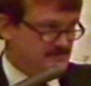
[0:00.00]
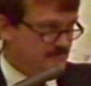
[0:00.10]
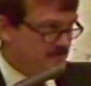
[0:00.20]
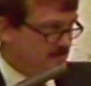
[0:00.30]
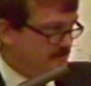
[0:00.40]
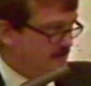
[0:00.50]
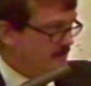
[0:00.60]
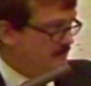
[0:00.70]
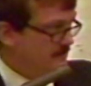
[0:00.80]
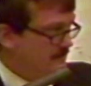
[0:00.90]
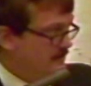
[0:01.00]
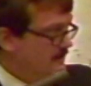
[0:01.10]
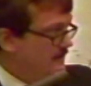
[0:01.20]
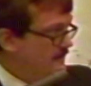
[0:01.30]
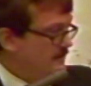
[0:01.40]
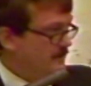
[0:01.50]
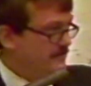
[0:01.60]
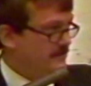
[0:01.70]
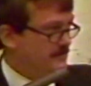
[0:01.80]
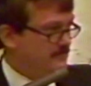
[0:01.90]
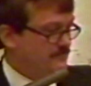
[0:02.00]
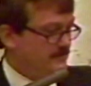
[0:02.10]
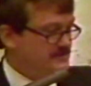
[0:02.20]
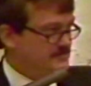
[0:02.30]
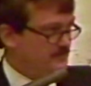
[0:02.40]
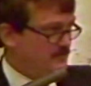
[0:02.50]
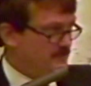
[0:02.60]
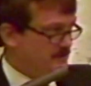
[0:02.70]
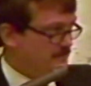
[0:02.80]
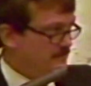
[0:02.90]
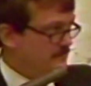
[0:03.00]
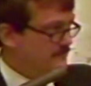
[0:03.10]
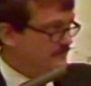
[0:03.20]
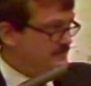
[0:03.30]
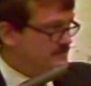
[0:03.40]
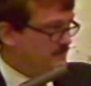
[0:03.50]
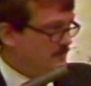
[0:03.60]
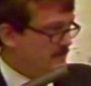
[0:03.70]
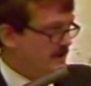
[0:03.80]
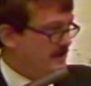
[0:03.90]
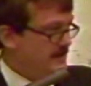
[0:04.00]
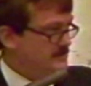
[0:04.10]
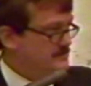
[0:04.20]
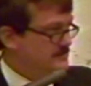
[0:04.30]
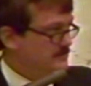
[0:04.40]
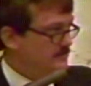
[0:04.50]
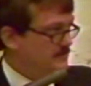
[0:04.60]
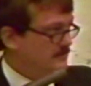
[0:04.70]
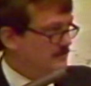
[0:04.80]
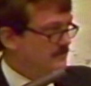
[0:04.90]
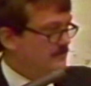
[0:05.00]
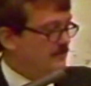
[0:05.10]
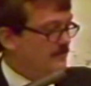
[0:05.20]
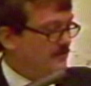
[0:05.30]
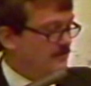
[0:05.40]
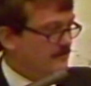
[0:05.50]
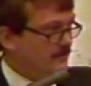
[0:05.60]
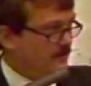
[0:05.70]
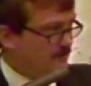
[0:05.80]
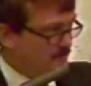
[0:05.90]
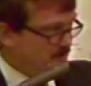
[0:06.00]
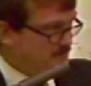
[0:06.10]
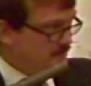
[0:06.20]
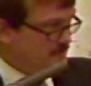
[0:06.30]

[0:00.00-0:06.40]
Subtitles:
to be that. I think reasonable people and reasonable minds, all people